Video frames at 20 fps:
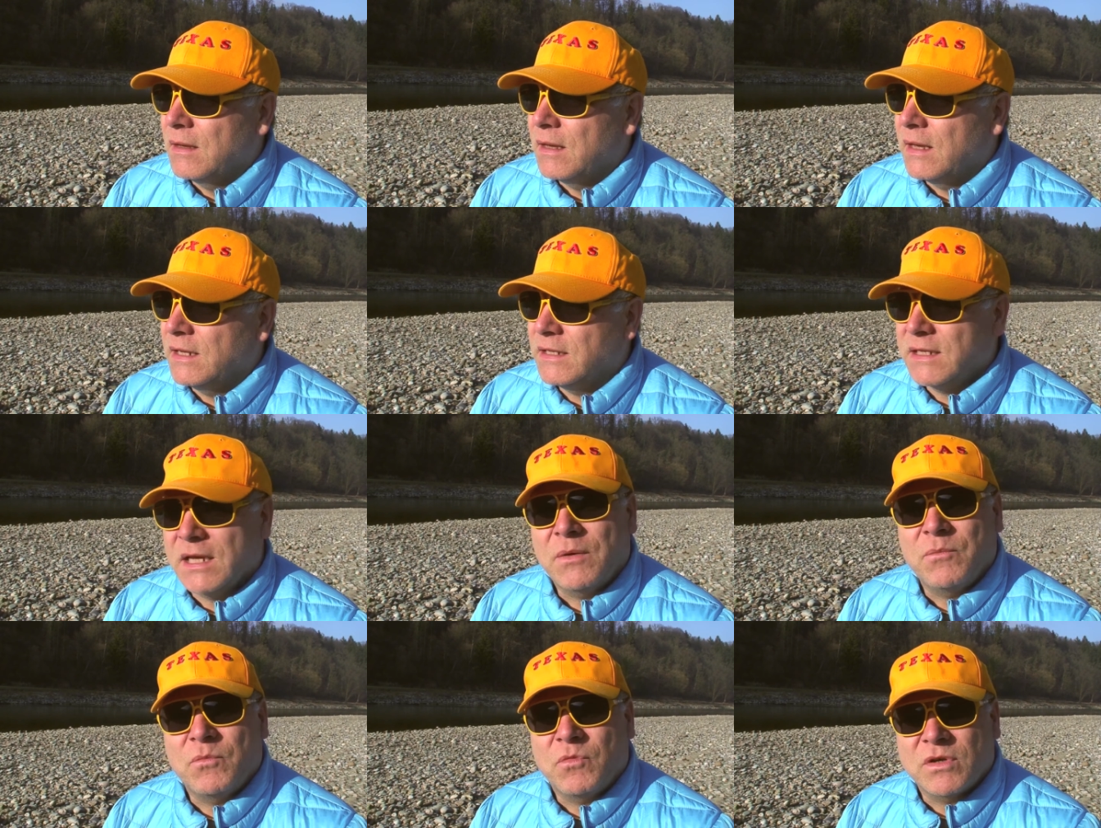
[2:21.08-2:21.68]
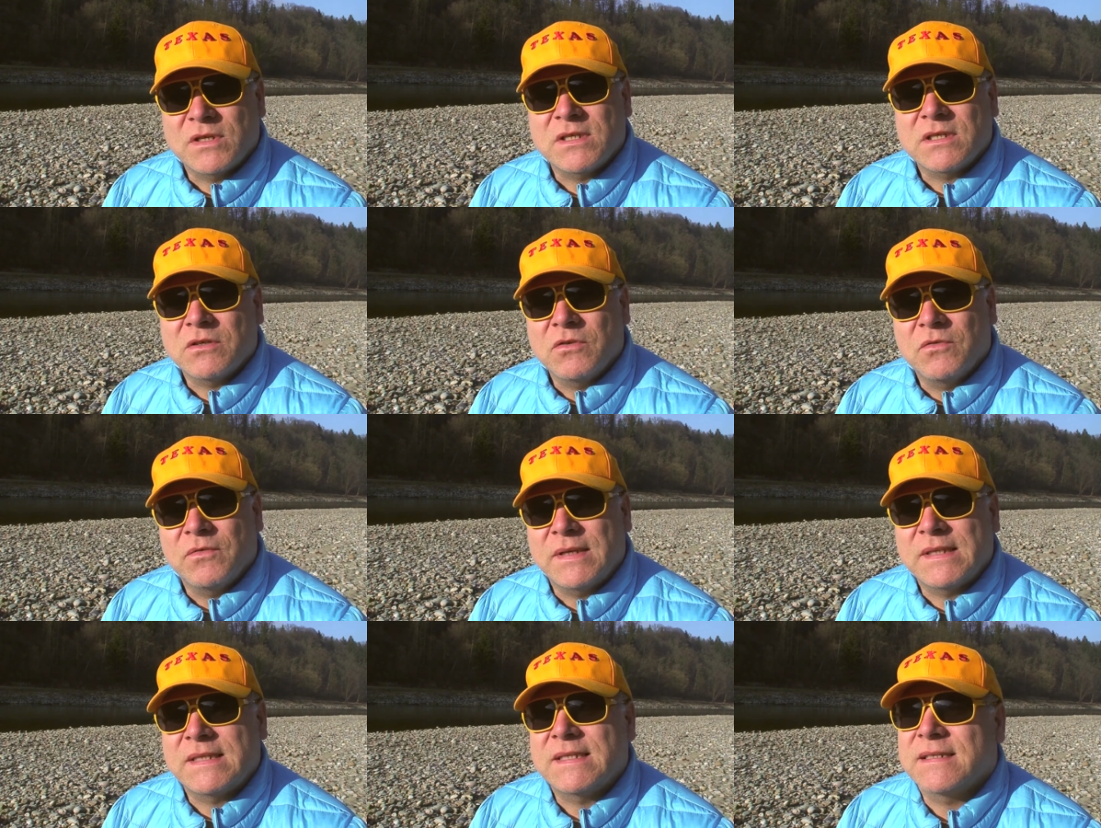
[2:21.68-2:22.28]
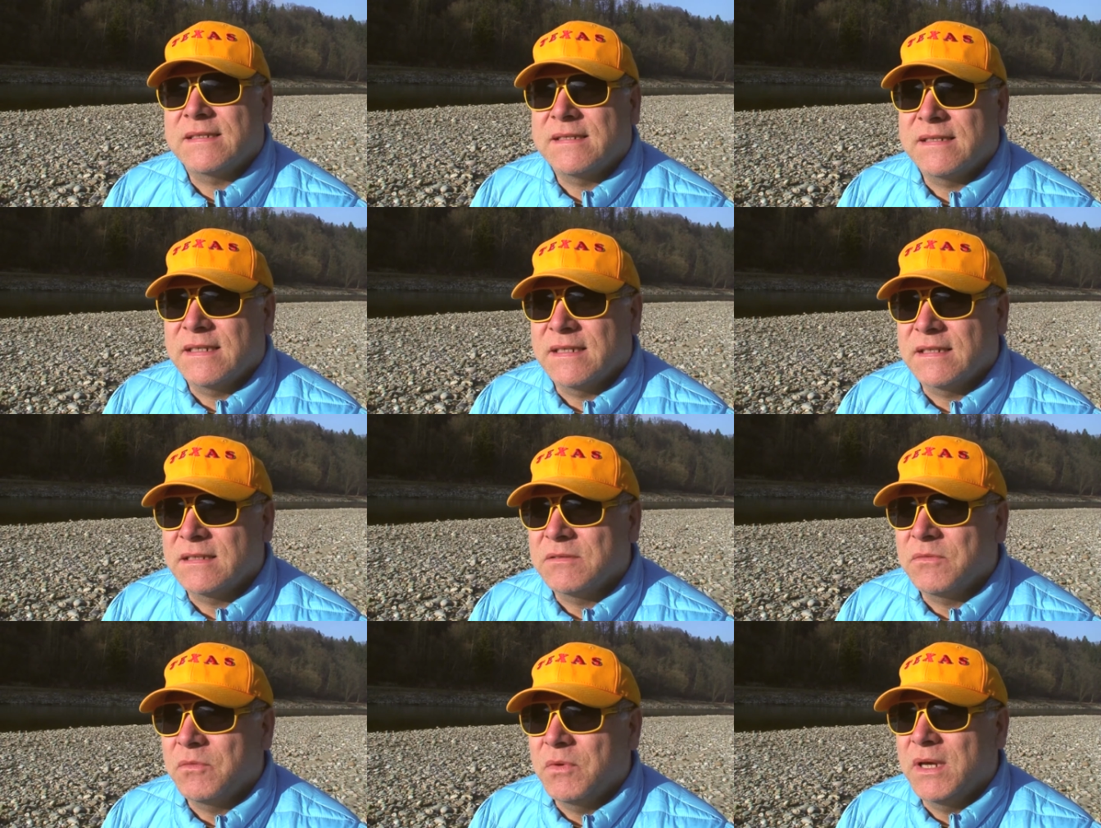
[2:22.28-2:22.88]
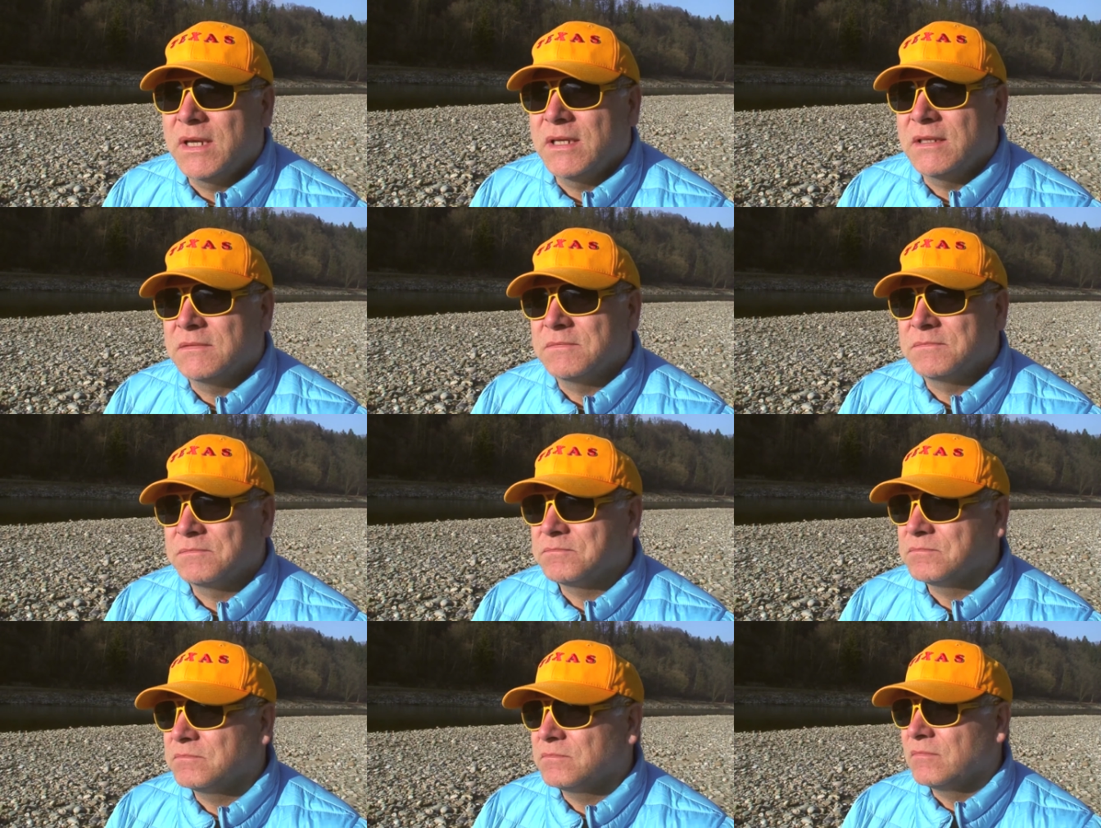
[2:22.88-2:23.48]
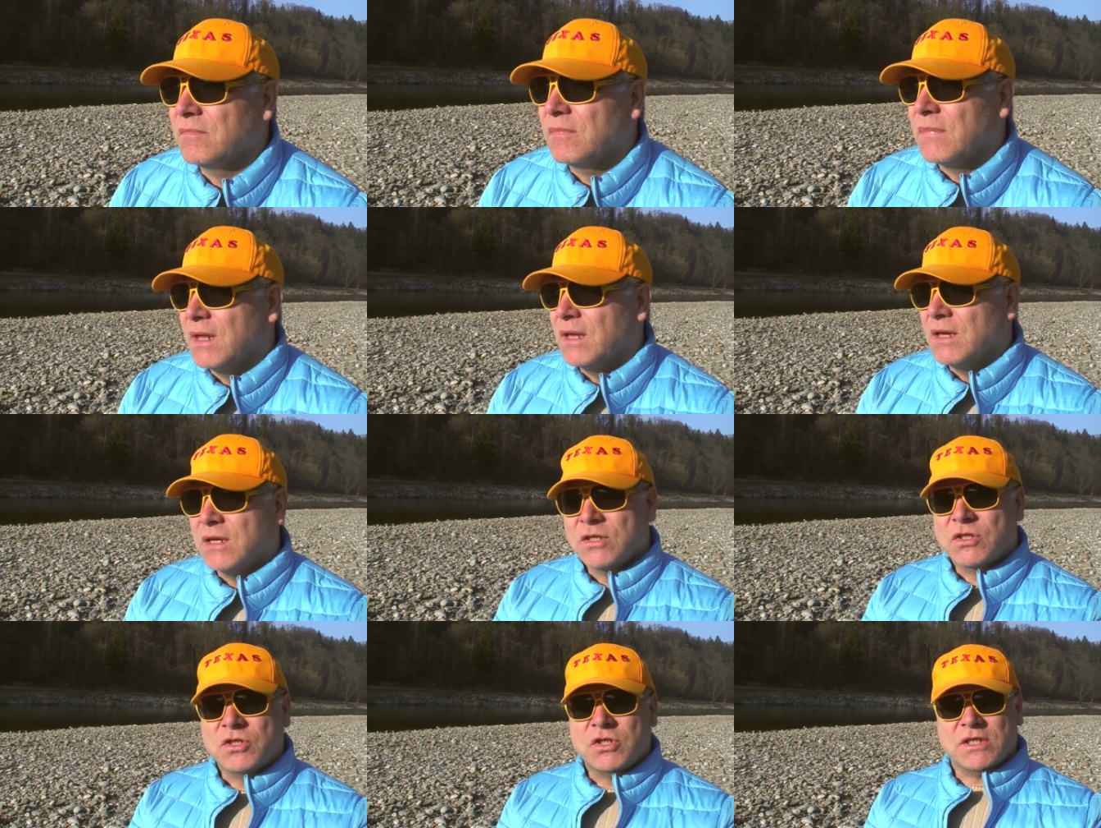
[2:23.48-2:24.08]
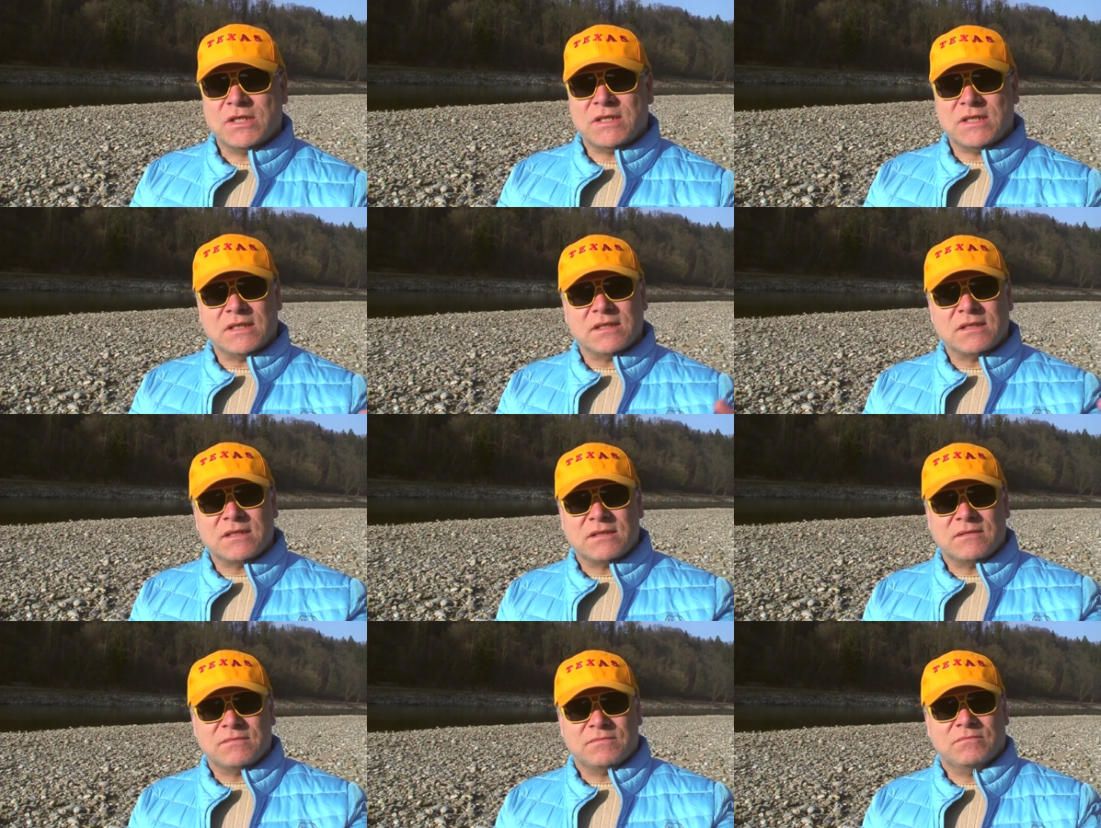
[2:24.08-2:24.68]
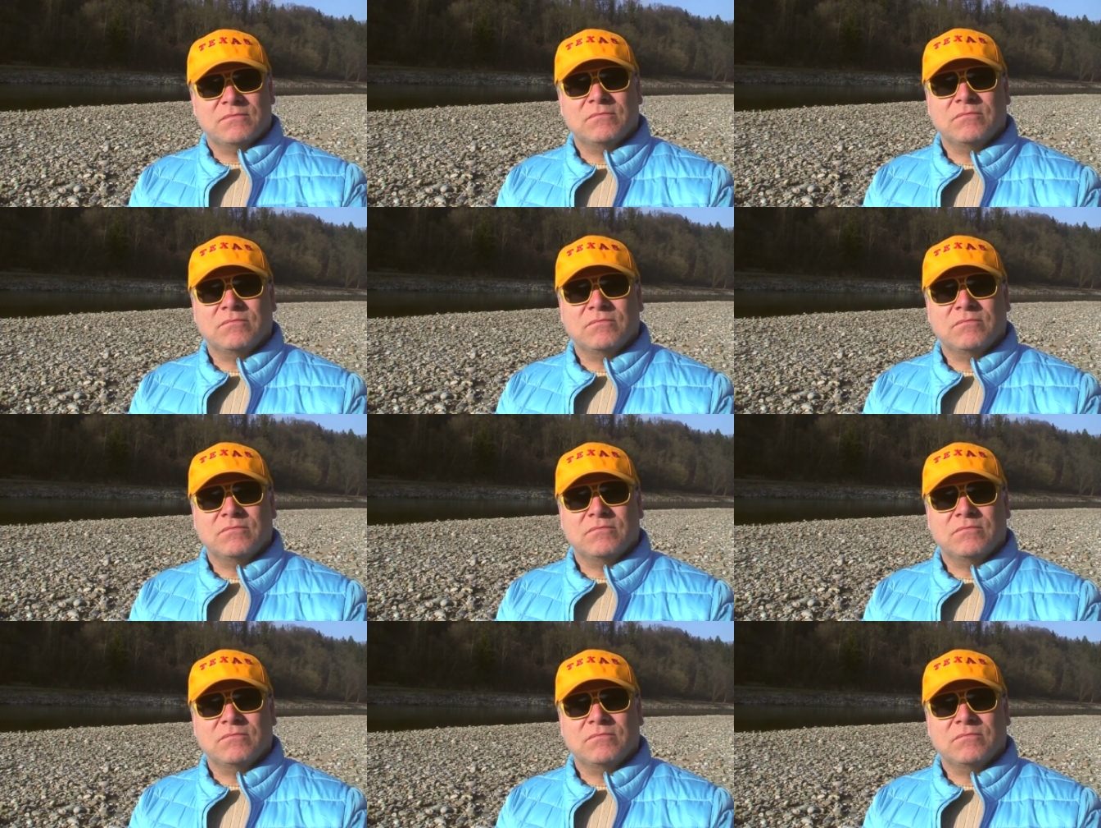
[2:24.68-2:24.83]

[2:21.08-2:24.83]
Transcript: And I'm rather convinced that when Jesus